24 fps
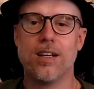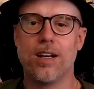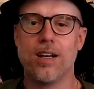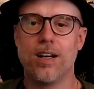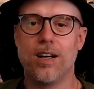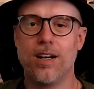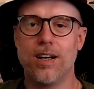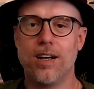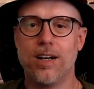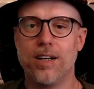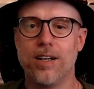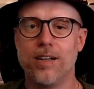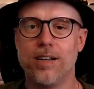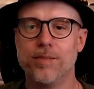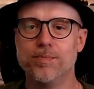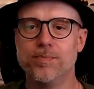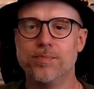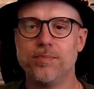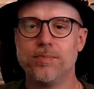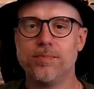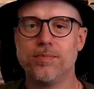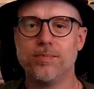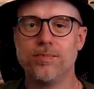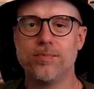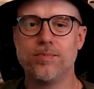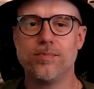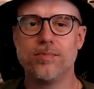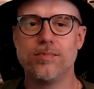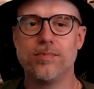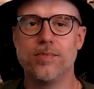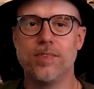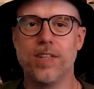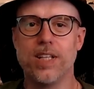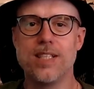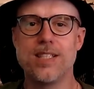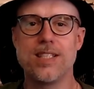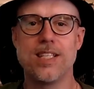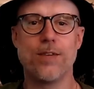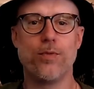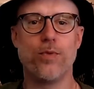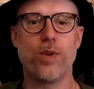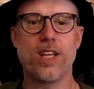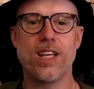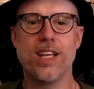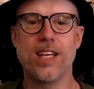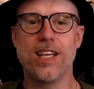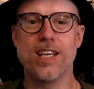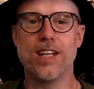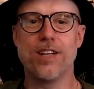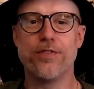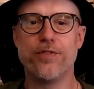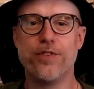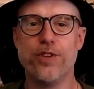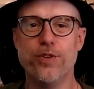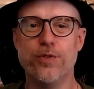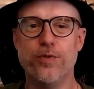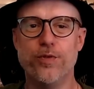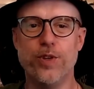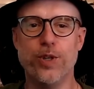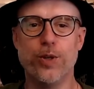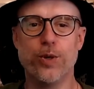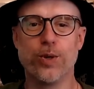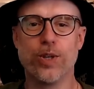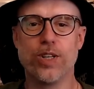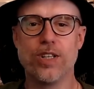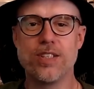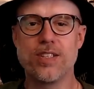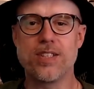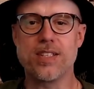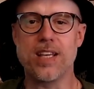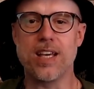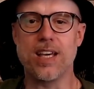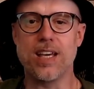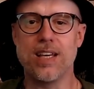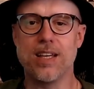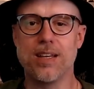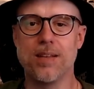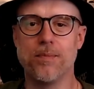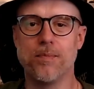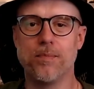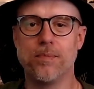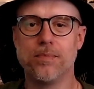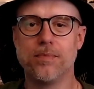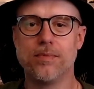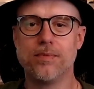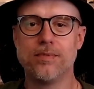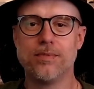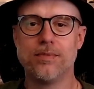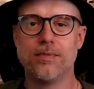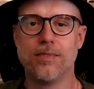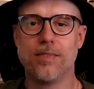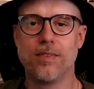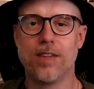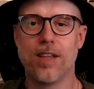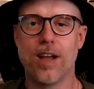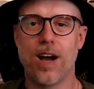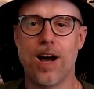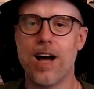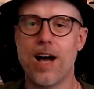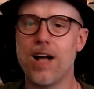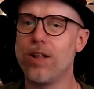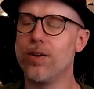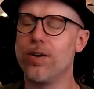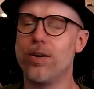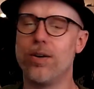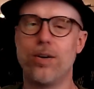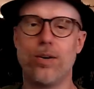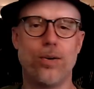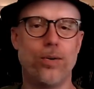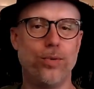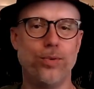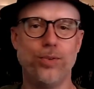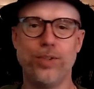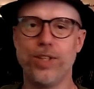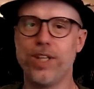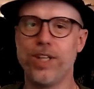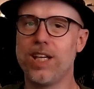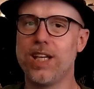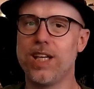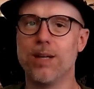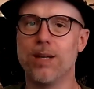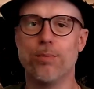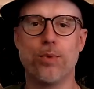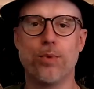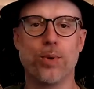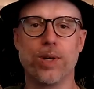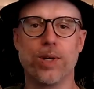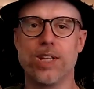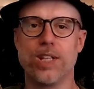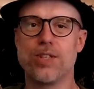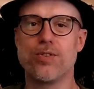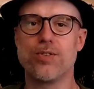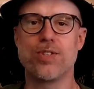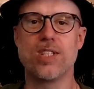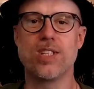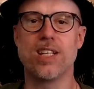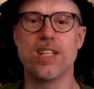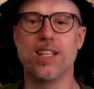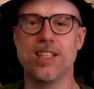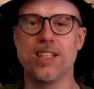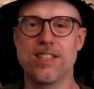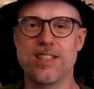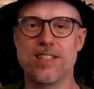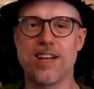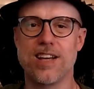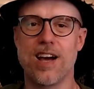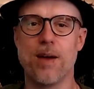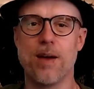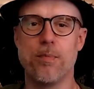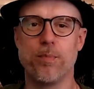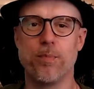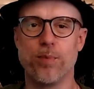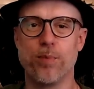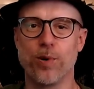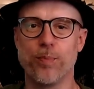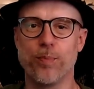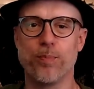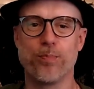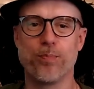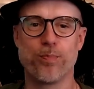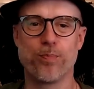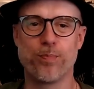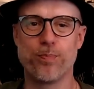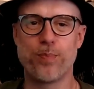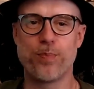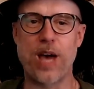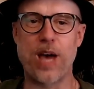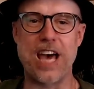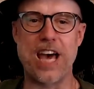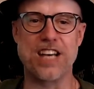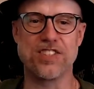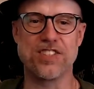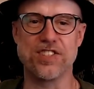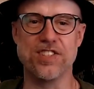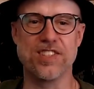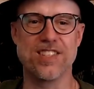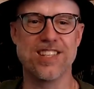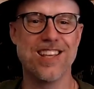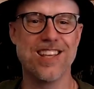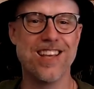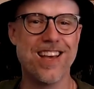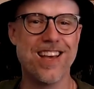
Let's see if we can get a few viewers, and I'll only get more interesting as time passes.